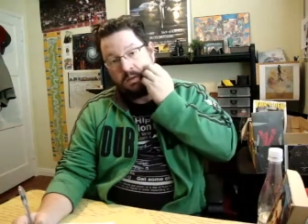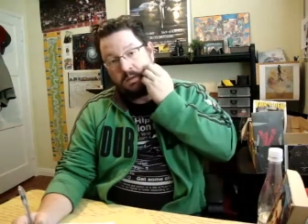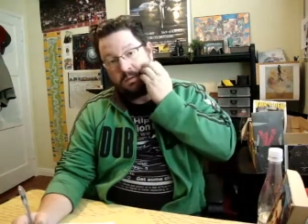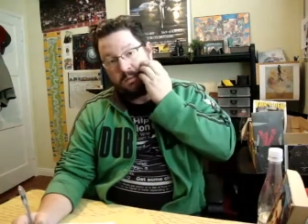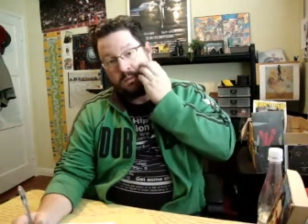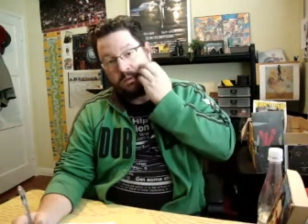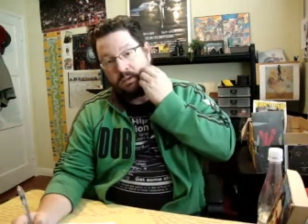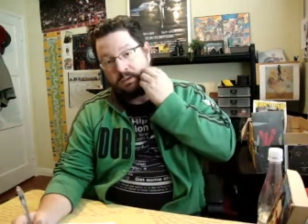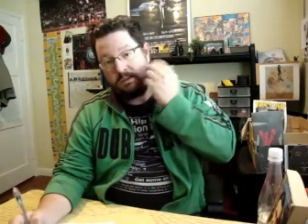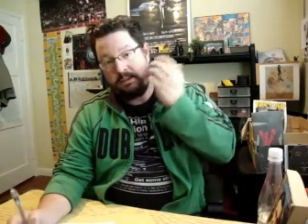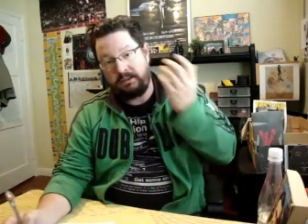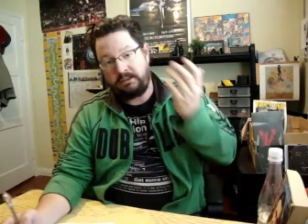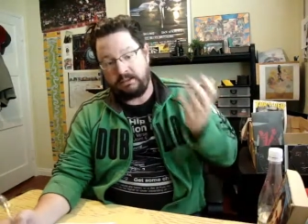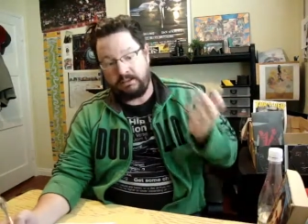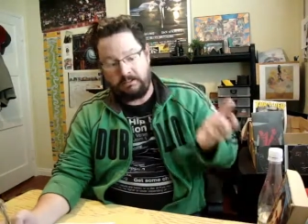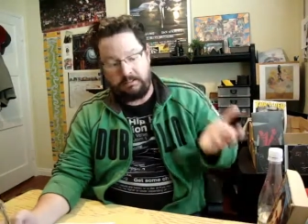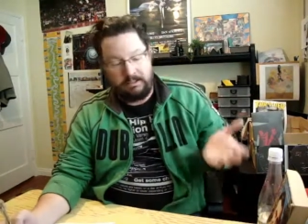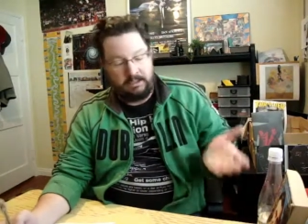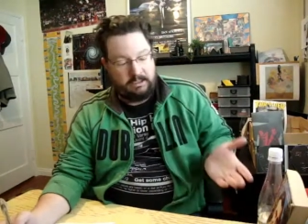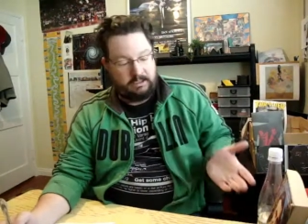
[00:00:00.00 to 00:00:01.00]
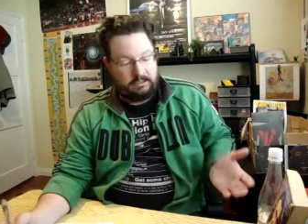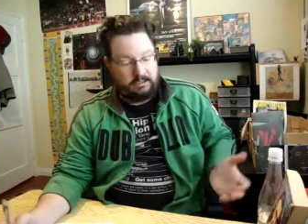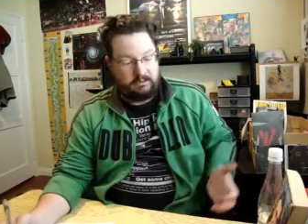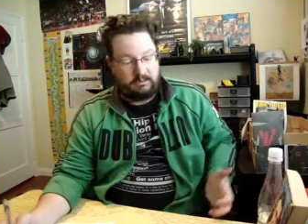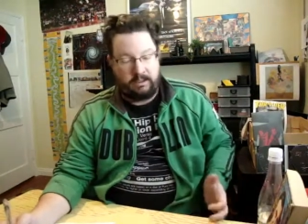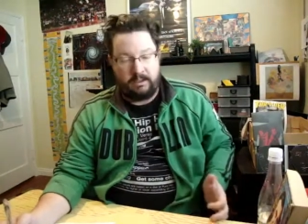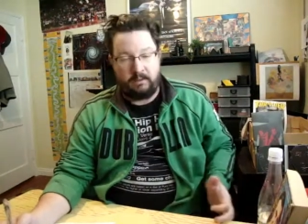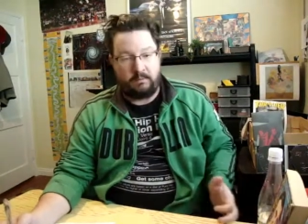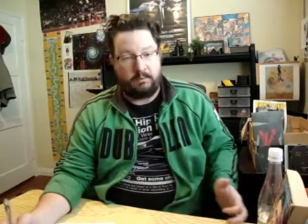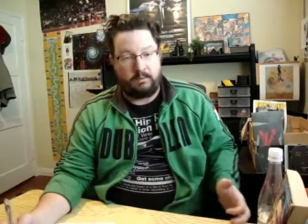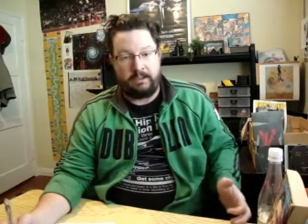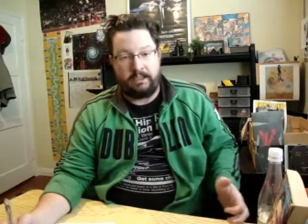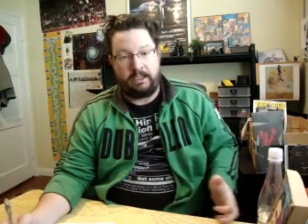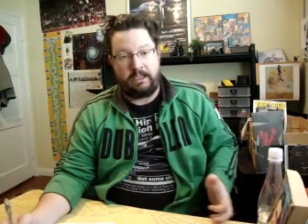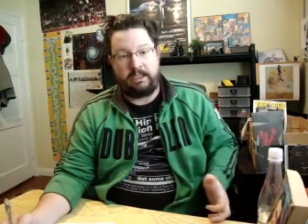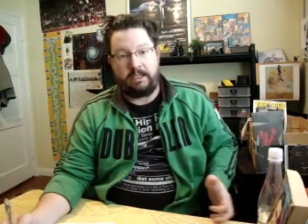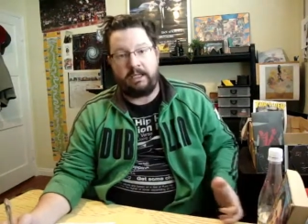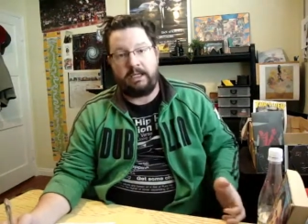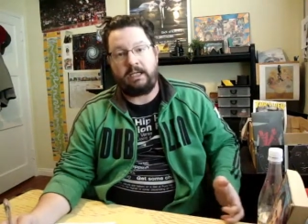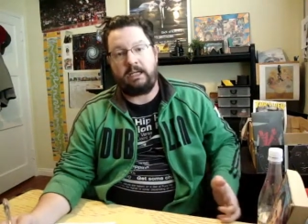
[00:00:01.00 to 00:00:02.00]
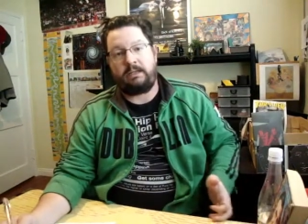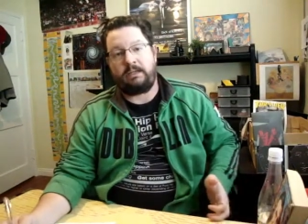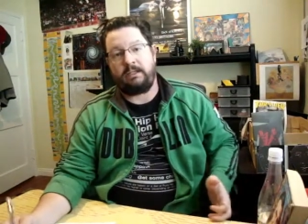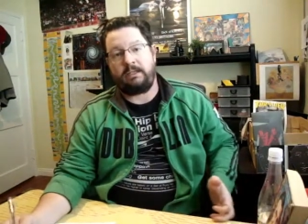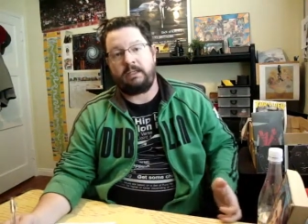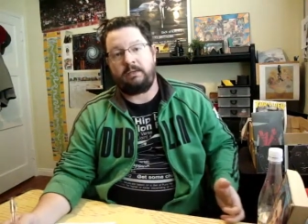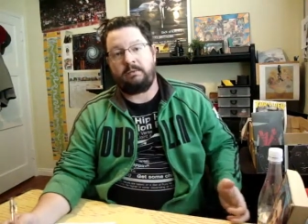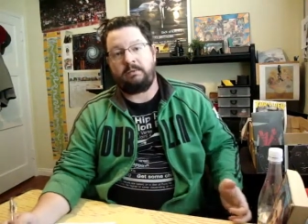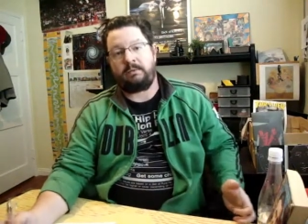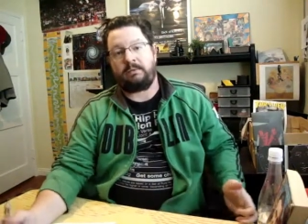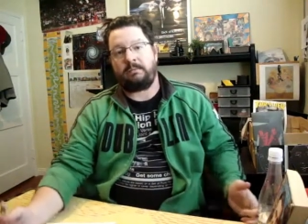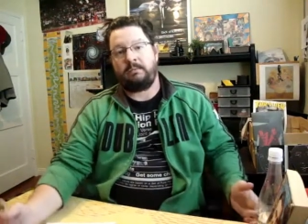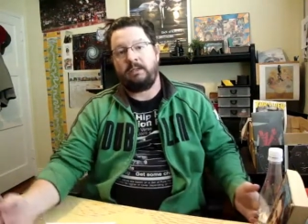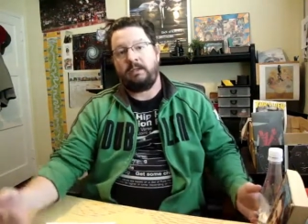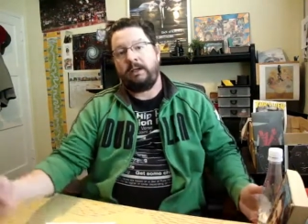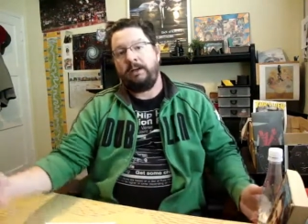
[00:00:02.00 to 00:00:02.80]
that's incredible. Anything that would